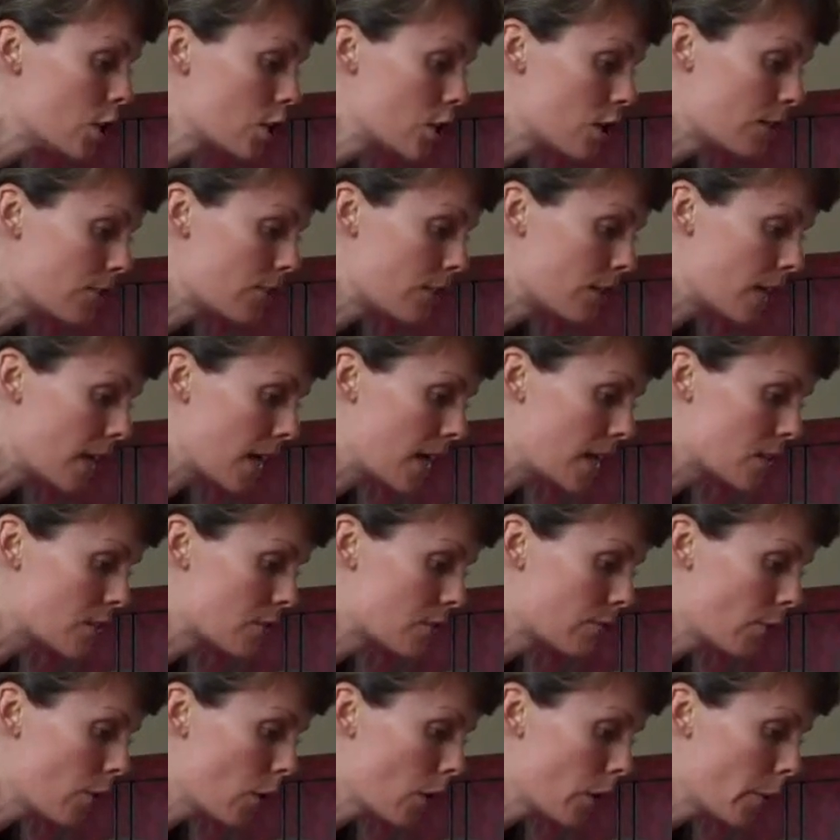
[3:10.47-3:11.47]
shift the
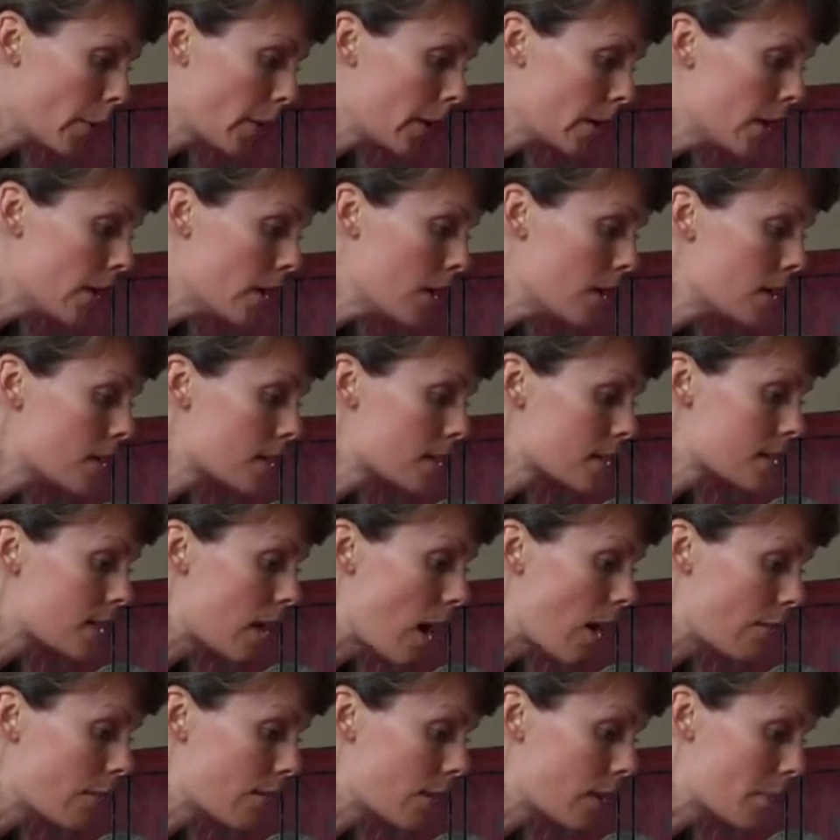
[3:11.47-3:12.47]
gaze forward,
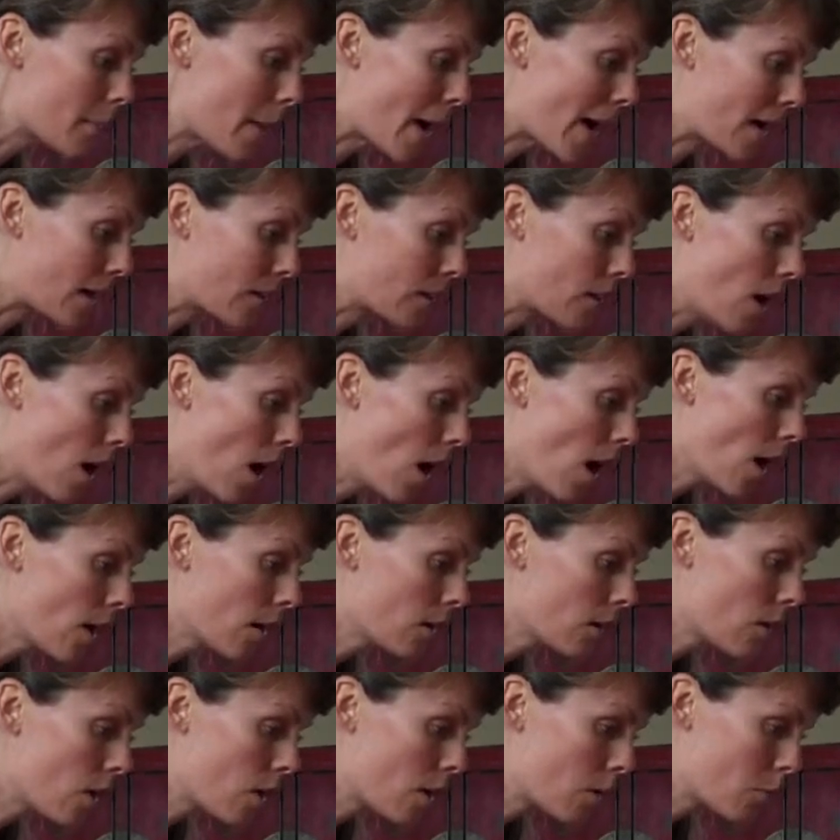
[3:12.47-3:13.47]
soften the back of the
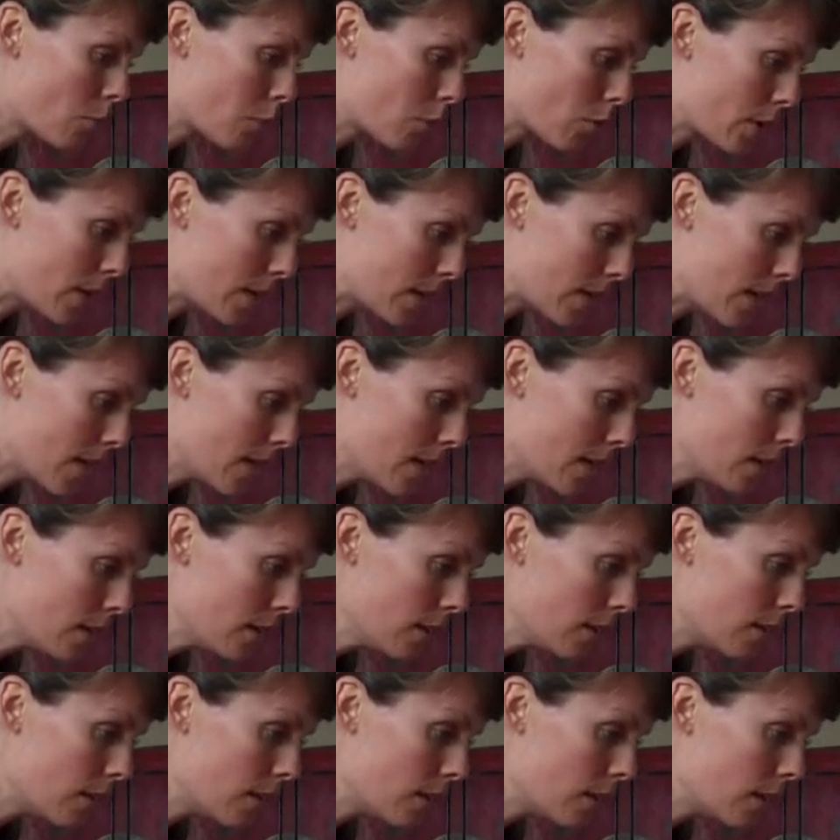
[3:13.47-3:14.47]
heart, breathe in,
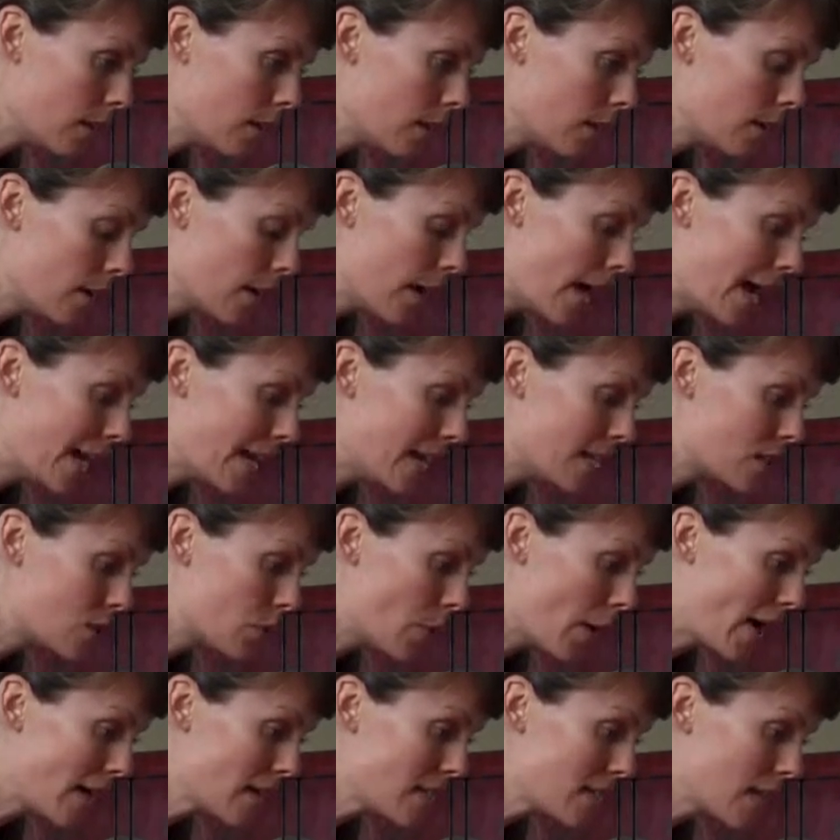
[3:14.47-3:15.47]
and as
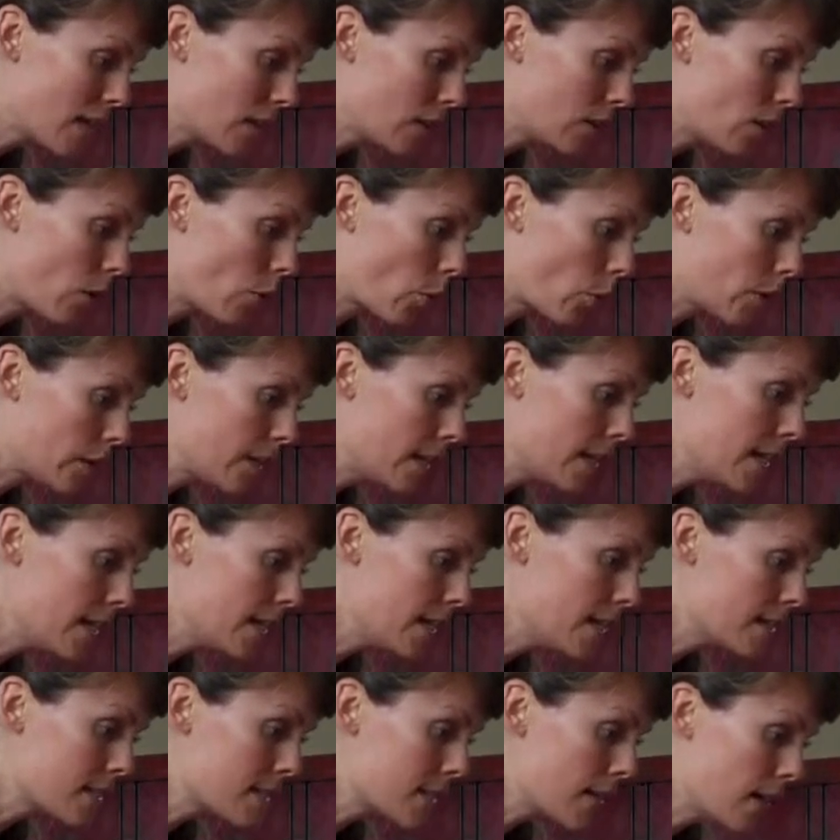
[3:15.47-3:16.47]
you exhale, lower
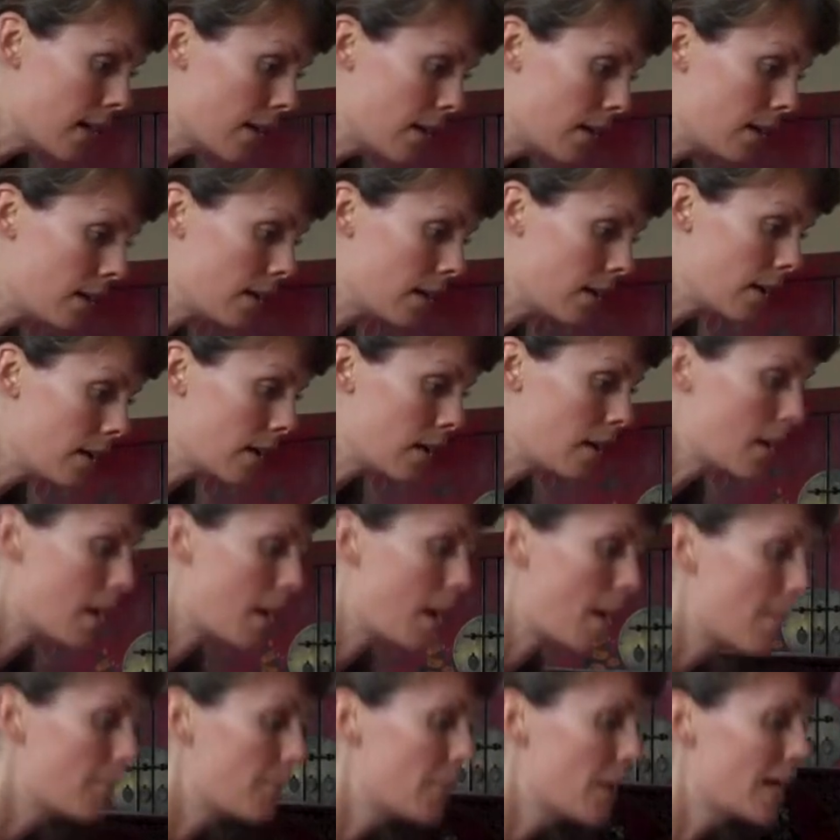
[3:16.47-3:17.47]
knees,
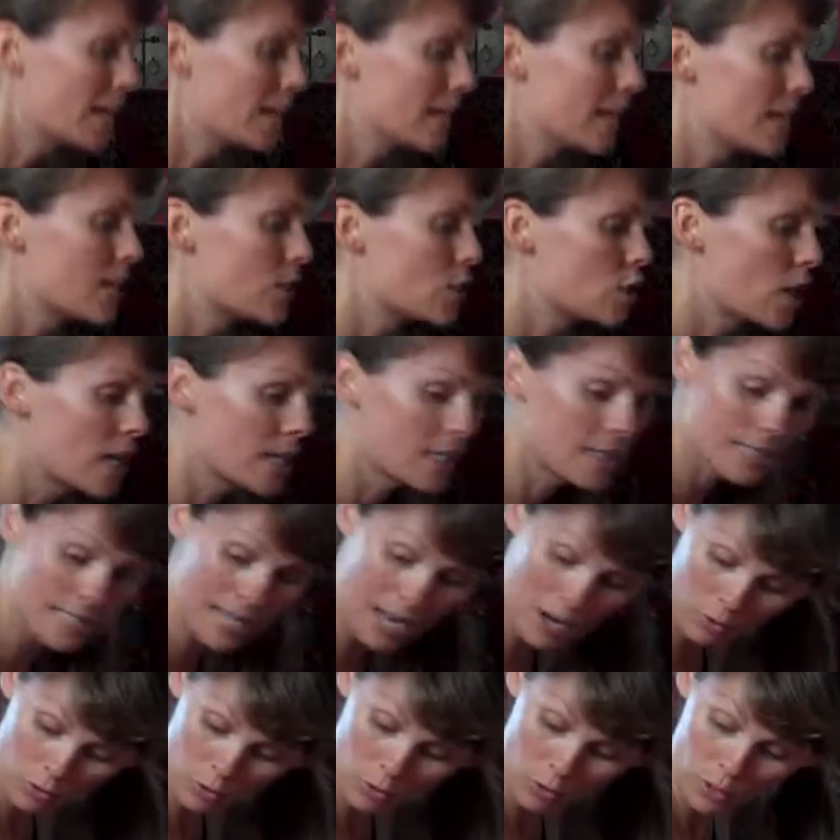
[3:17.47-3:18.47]
belly and chest
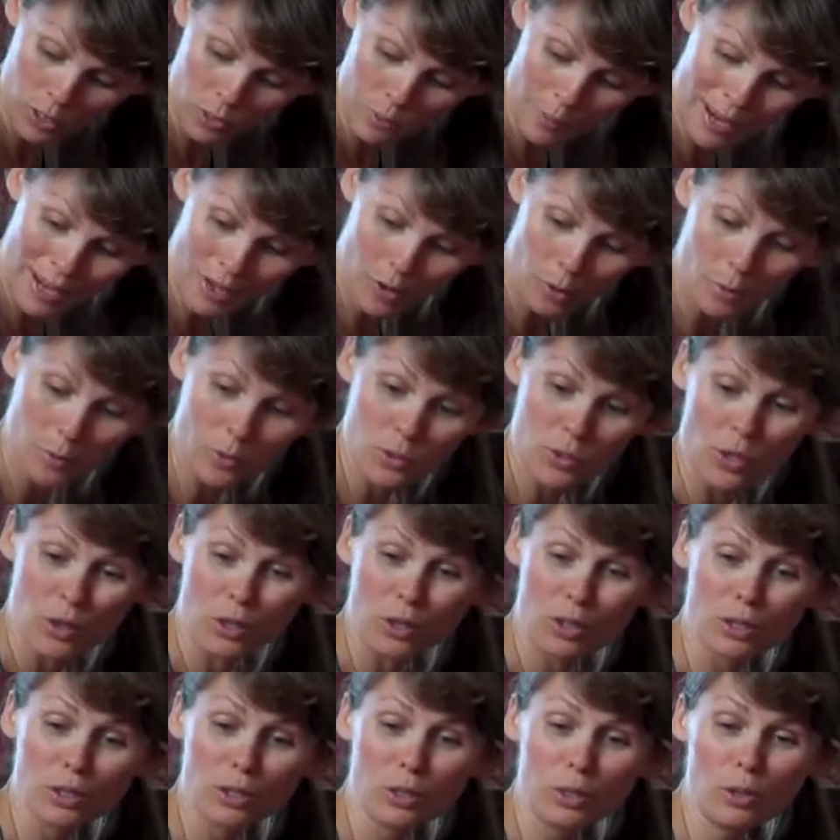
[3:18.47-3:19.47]
down. Notice my elbows
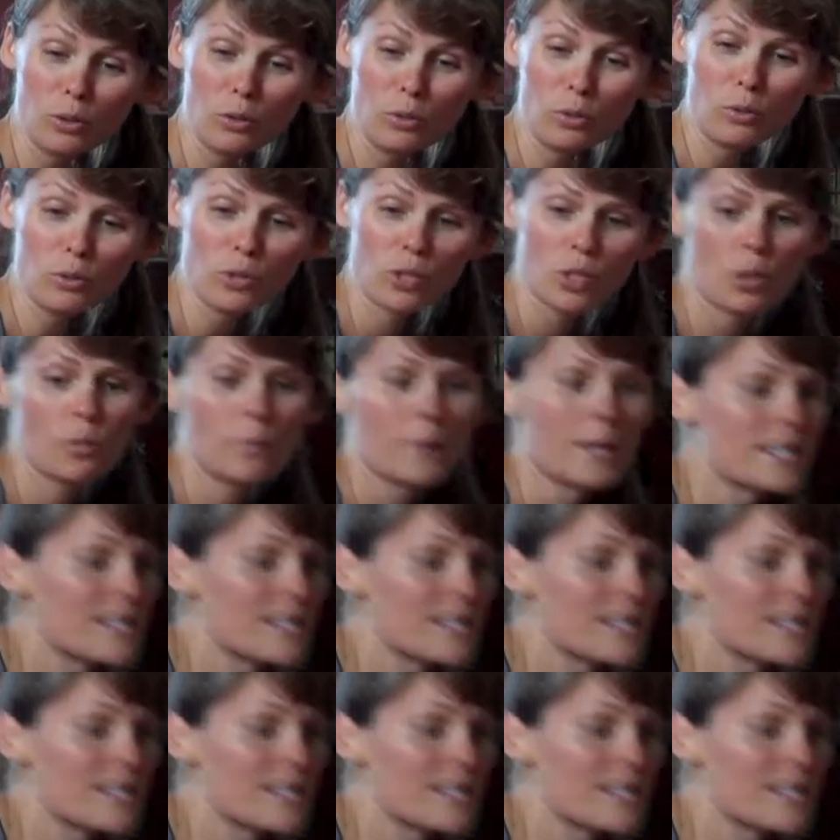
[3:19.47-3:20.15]
are glued to